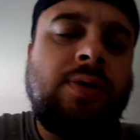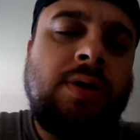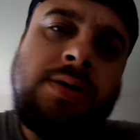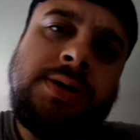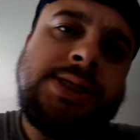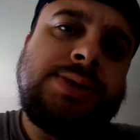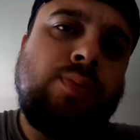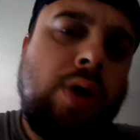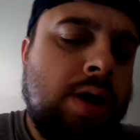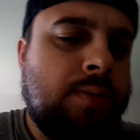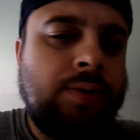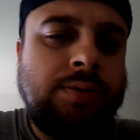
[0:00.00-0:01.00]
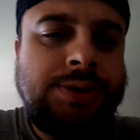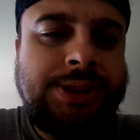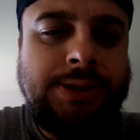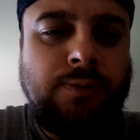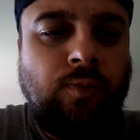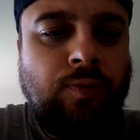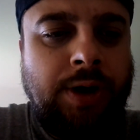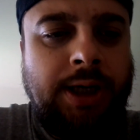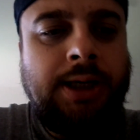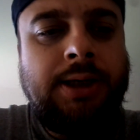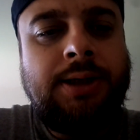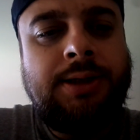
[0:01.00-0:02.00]
all his marbles in
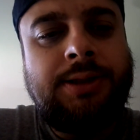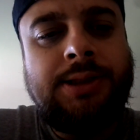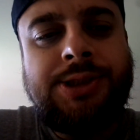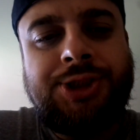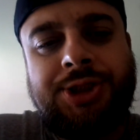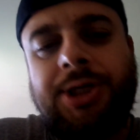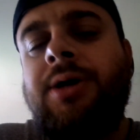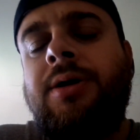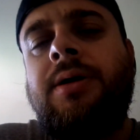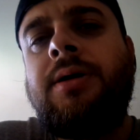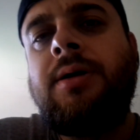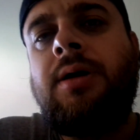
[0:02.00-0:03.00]
winning this year,